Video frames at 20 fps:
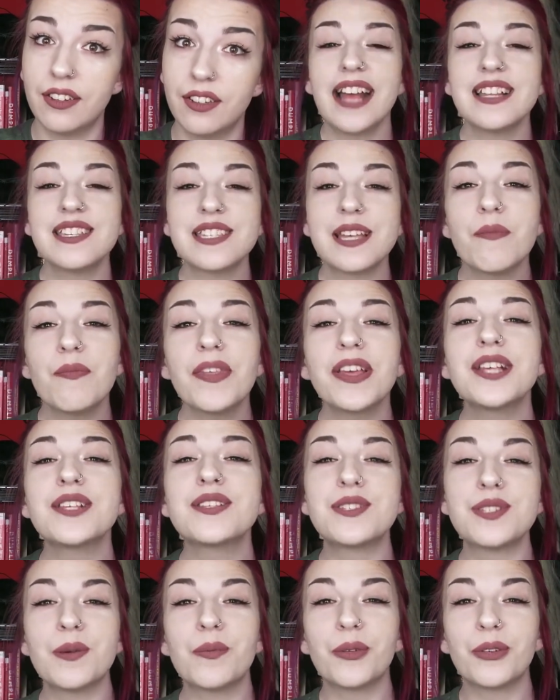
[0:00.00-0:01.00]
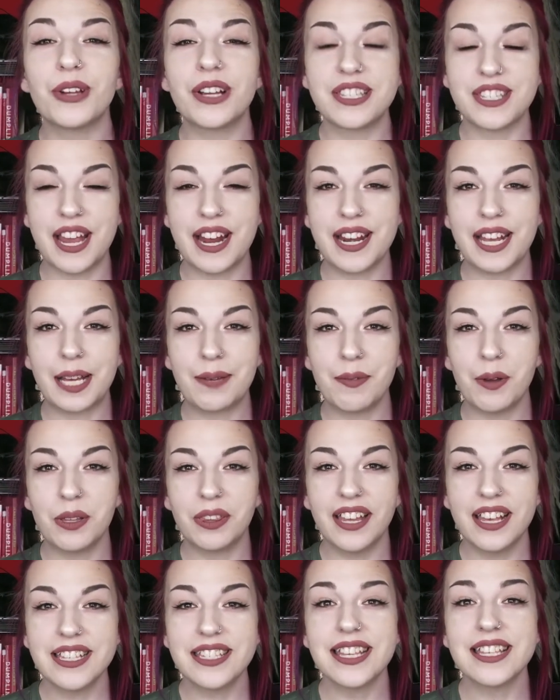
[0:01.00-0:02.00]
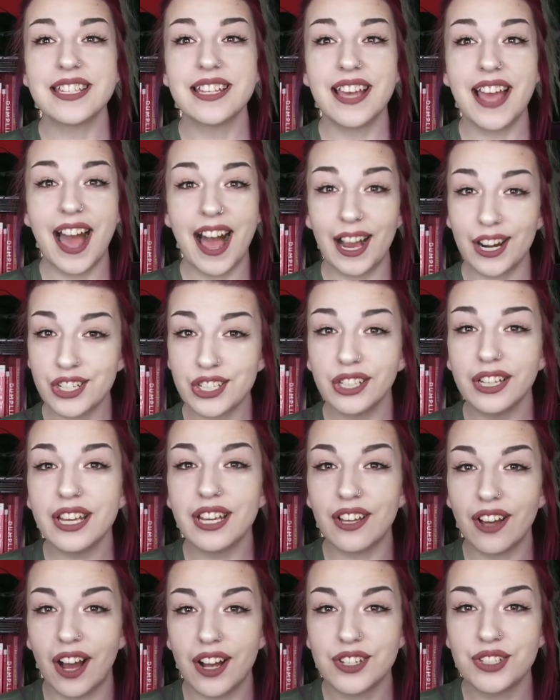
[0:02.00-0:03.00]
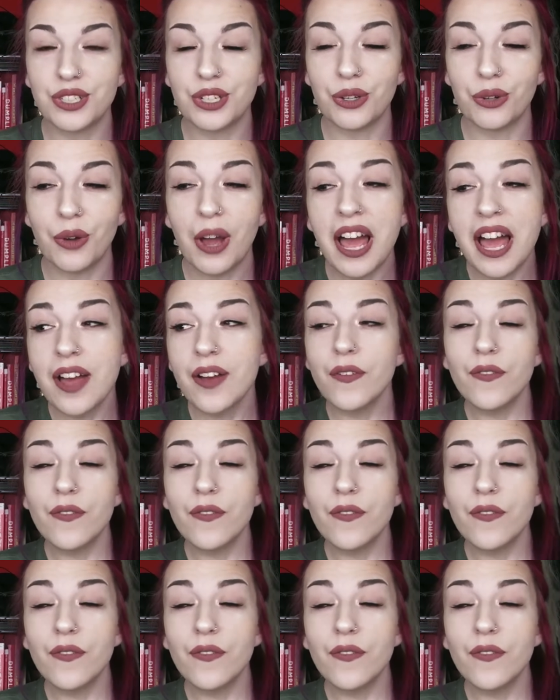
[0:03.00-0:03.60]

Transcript: And something super exciting about this is I actually got to